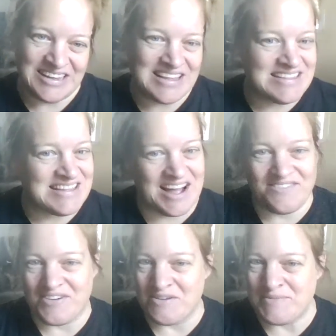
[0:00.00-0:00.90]

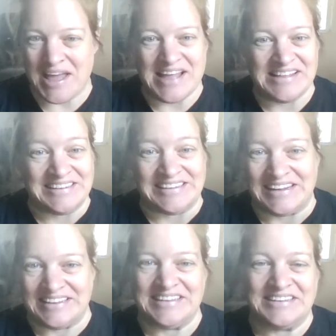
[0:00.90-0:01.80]
not from
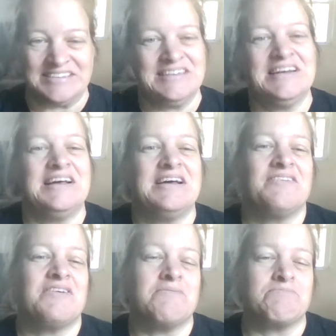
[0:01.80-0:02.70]
laziness.
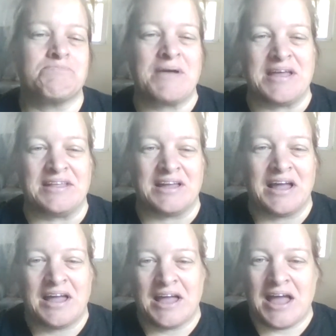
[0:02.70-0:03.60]
From being
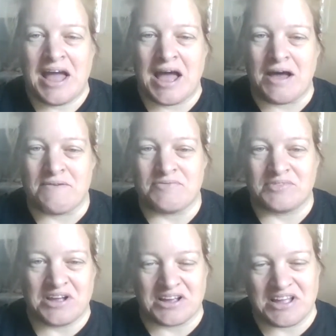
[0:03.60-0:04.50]

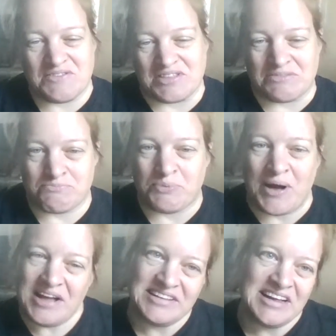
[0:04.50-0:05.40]
cooking with
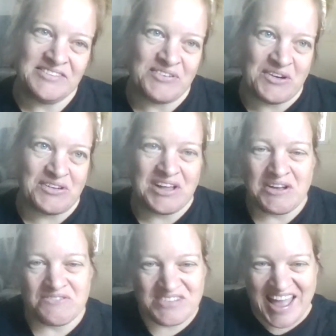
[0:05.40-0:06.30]
processed food,
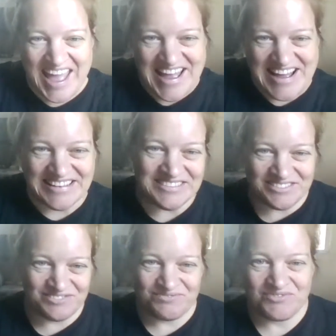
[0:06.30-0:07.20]
canned,
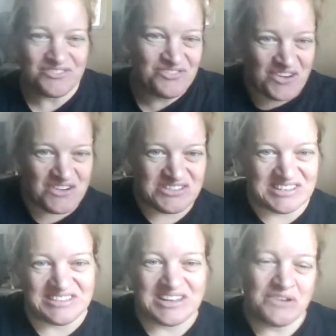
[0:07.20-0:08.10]

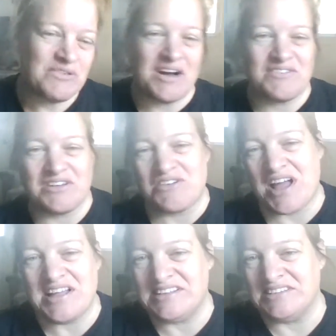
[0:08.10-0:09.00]
frozen, whatever you
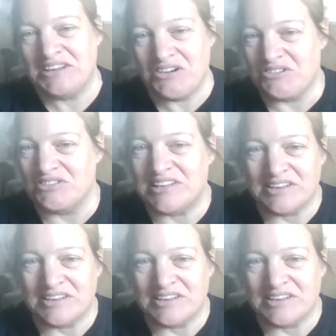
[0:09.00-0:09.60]
guys use.